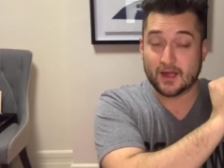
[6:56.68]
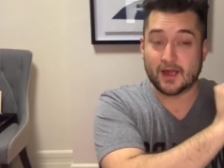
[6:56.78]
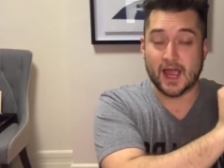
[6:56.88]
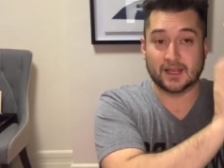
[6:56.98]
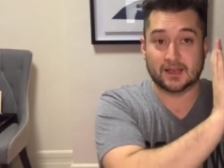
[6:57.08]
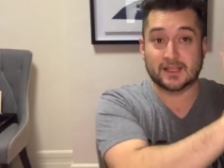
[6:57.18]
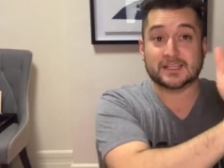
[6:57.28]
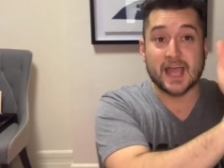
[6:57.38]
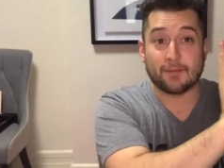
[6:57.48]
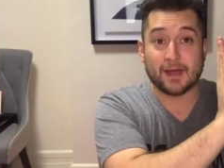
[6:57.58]
And then this
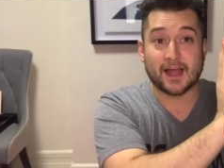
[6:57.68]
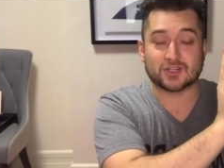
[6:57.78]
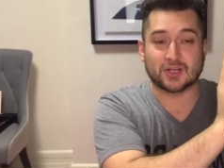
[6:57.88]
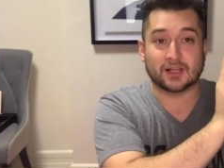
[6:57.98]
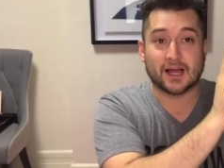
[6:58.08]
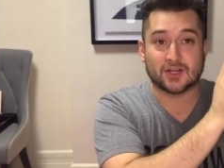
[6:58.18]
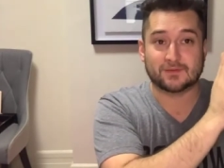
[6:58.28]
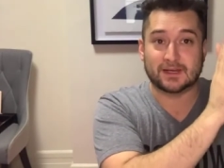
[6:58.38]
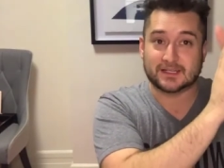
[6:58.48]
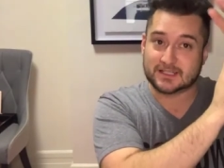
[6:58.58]
app actually allows
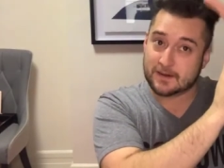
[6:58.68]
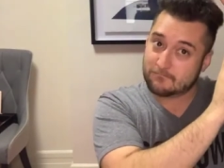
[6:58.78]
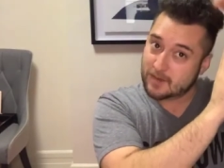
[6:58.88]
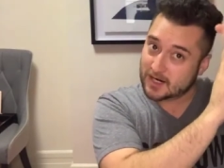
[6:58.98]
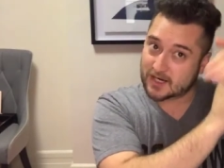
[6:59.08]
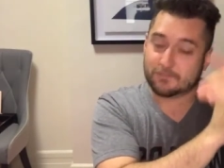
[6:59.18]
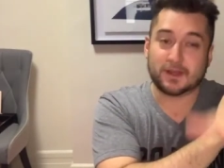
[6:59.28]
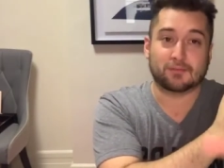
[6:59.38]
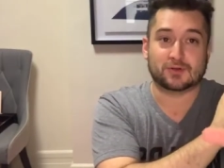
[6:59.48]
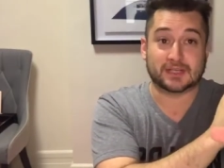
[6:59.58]
me to send money to
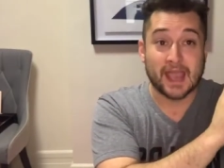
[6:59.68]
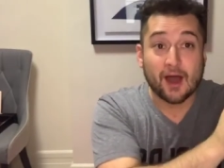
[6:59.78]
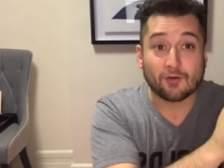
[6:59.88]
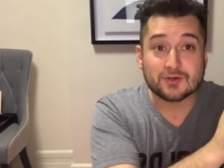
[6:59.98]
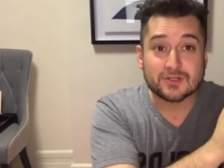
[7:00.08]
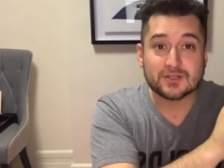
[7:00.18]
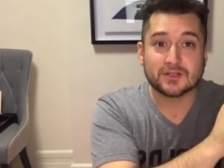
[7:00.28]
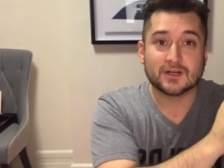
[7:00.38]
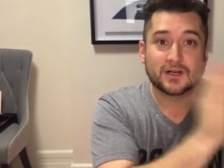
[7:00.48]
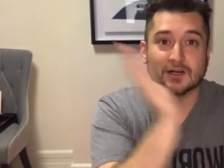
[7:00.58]
people's accounts,
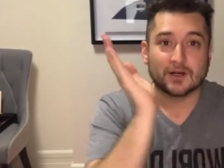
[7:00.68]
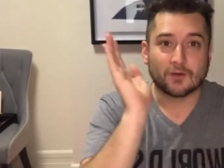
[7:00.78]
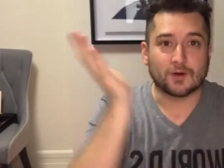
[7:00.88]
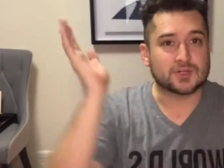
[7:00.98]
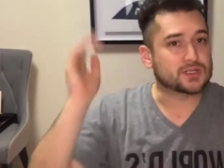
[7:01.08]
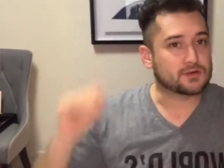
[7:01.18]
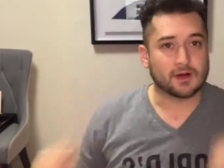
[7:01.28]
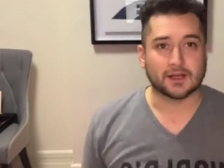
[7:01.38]
which is great.